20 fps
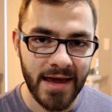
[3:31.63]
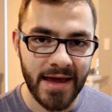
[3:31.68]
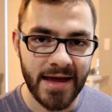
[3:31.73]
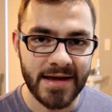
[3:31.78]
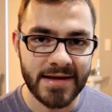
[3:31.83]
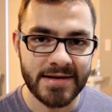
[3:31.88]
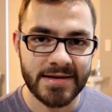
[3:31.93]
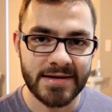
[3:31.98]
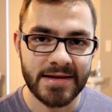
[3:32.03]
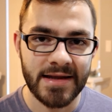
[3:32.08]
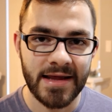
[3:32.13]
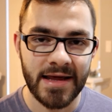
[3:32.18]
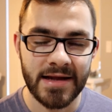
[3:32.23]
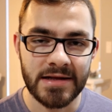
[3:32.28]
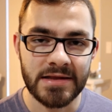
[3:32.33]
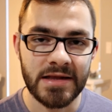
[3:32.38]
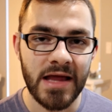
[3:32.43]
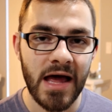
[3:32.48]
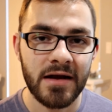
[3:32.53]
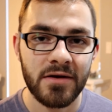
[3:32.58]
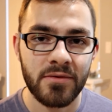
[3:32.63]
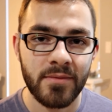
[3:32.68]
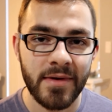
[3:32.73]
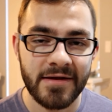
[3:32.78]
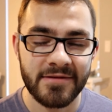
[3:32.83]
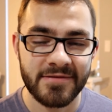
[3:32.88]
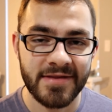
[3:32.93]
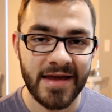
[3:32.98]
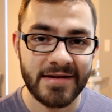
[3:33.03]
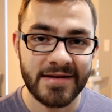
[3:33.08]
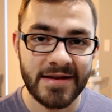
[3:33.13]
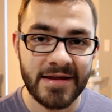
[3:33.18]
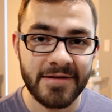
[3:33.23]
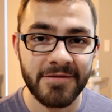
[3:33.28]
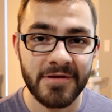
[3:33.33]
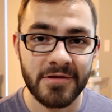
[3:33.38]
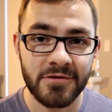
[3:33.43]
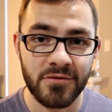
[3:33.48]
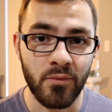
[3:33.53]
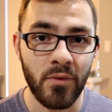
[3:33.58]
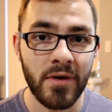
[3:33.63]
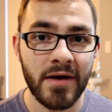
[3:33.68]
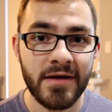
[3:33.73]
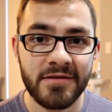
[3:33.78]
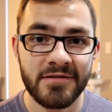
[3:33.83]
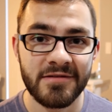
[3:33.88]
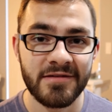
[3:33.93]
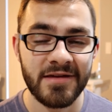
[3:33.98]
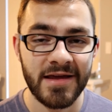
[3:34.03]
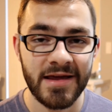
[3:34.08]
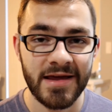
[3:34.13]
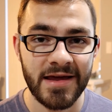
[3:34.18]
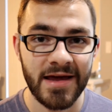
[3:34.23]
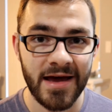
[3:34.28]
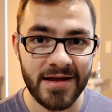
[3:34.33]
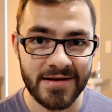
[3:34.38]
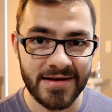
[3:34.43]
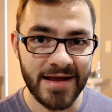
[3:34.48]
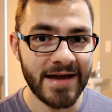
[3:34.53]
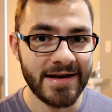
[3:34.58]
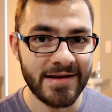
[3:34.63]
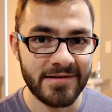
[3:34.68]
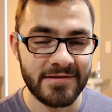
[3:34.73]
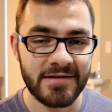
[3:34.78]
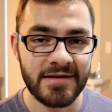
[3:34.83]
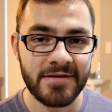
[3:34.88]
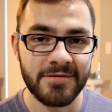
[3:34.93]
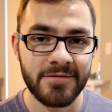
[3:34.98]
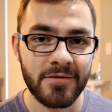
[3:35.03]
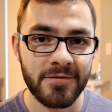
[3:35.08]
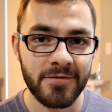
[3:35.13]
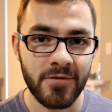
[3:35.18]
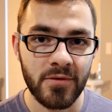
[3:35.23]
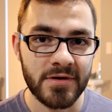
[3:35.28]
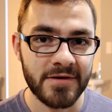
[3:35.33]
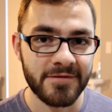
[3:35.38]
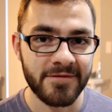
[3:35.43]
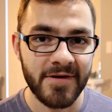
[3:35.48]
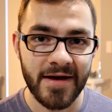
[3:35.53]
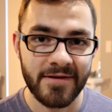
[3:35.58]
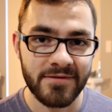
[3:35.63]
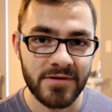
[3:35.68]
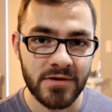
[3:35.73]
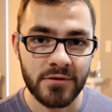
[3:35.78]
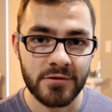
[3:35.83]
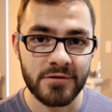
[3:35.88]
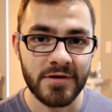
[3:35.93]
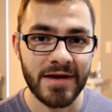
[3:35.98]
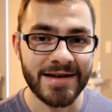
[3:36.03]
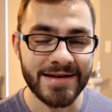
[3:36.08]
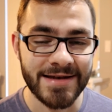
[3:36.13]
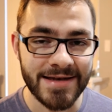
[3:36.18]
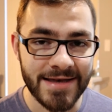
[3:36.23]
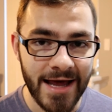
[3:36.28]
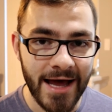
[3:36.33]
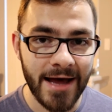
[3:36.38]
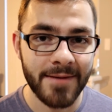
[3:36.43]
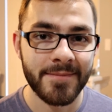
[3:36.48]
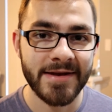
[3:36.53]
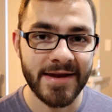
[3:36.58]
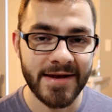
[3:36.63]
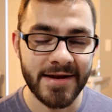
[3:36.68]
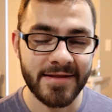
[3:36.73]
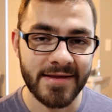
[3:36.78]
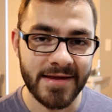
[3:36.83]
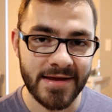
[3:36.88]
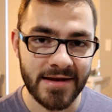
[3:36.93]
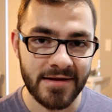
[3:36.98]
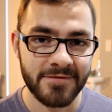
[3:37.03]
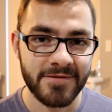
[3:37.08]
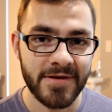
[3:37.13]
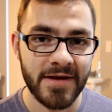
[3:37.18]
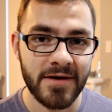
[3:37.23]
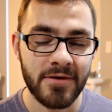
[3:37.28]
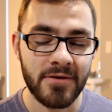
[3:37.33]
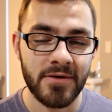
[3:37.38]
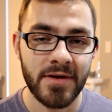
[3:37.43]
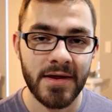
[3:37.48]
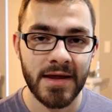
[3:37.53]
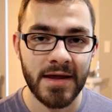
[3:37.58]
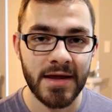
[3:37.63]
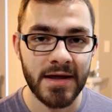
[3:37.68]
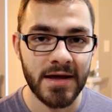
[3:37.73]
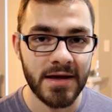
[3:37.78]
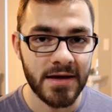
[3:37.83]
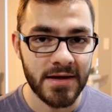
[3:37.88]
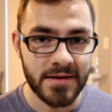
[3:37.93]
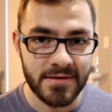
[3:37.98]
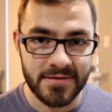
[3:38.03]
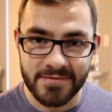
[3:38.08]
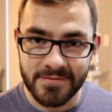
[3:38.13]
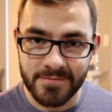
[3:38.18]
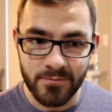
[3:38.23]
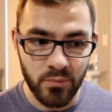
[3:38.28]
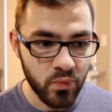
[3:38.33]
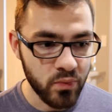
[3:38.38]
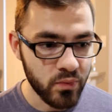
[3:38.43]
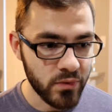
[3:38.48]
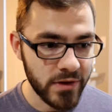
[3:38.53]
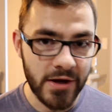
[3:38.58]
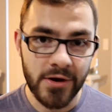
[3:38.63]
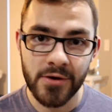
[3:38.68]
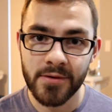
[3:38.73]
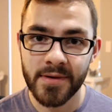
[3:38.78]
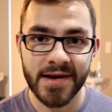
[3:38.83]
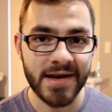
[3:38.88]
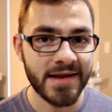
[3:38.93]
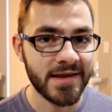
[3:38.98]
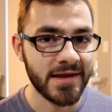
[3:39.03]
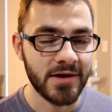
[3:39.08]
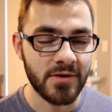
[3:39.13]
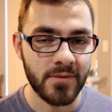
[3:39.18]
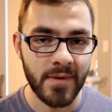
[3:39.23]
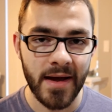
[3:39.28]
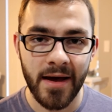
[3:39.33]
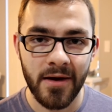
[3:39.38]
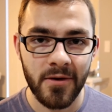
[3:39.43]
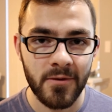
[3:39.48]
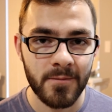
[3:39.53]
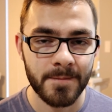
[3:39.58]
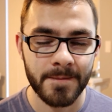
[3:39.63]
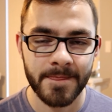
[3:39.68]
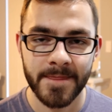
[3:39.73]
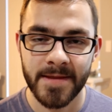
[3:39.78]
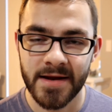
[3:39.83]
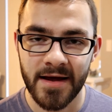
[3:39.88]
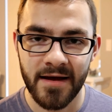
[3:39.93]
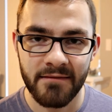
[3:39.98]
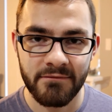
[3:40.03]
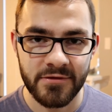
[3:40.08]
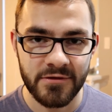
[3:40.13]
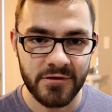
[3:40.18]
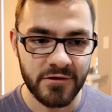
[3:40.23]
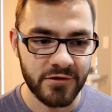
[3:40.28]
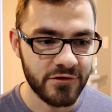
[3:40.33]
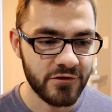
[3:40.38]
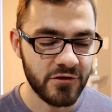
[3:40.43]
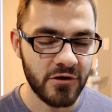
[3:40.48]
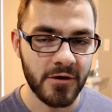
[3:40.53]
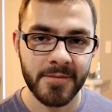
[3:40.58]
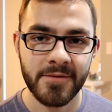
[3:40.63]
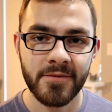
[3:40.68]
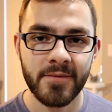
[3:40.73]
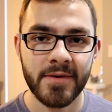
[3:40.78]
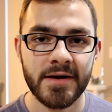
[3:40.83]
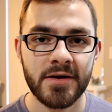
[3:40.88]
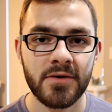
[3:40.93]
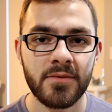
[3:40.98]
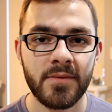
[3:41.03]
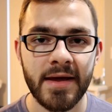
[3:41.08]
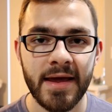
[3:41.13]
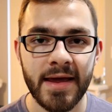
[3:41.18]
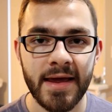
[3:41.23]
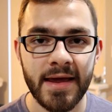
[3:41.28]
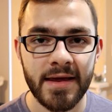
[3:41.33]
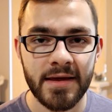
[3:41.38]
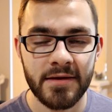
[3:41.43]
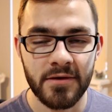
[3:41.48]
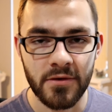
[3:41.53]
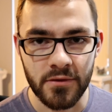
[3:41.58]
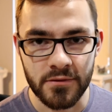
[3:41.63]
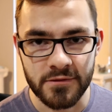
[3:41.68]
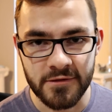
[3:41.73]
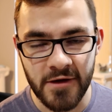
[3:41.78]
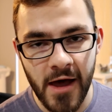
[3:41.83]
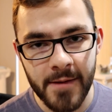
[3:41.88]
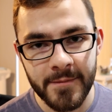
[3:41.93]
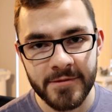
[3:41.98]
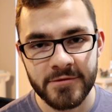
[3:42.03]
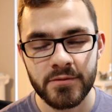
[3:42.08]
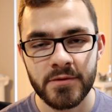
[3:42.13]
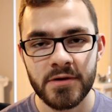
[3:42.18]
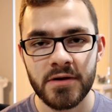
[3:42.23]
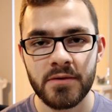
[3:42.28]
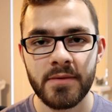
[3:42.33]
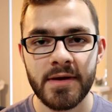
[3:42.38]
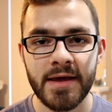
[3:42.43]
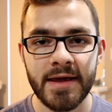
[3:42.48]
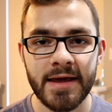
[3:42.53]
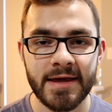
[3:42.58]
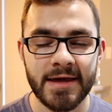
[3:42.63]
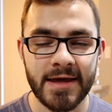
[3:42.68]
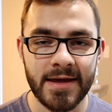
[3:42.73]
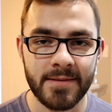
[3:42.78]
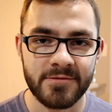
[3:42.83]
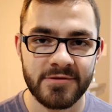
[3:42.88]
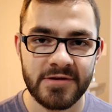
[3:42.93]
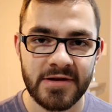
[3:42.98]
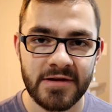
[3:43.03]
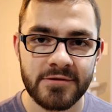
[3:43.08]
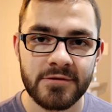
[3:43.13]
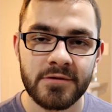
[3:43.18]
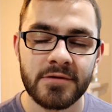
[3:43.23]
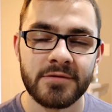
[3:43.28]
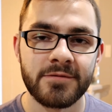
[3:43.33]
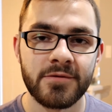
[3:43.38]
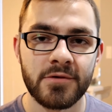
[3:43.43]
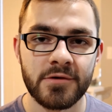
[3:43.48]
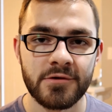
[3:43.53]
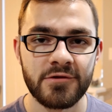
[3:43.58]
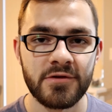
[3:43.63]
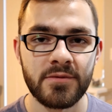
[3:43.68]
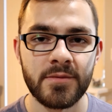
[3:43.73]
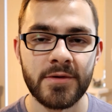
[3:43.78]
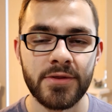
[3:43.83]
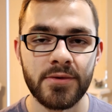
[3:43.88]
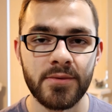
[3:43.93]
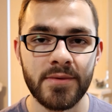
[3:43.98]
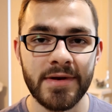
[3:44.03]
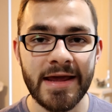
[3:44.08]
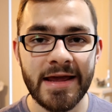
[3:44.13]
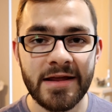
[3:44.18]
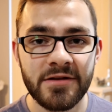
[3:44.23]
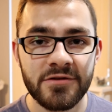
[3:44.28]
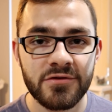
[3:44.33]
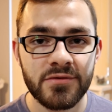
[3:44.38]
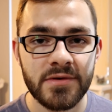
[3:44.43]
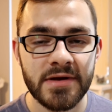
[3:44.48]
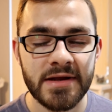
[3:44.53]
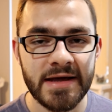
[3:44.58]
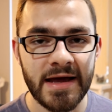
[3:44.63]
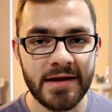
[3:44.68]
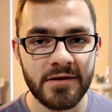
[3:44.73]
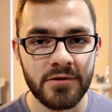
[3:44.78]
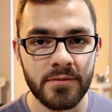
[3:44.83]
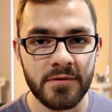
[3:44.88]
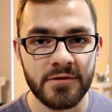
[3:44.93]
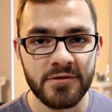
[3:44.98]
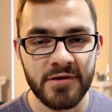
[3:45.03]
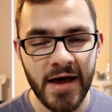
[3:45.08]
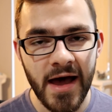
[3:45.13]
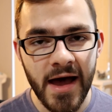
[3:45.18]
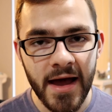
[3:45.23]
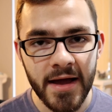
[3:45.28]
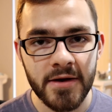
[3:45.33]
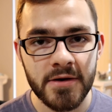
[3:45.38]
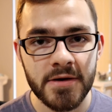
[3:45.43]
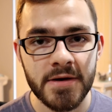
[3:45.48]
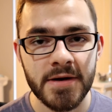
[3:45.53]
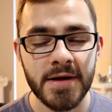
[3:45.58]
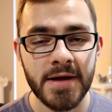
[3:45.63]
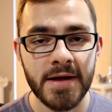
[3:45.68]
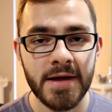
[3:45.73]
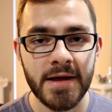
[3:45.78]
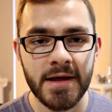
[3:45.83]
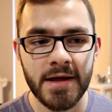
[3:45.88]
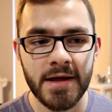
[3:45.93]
And in a lot of ways, that defense was a dynasty for 4 to 5 years, dominating the NFL. Year in and year out, then obviously Sherman went away, Earl Thomas went away, Cam Tenso unfortunately went through an injury and had to retire.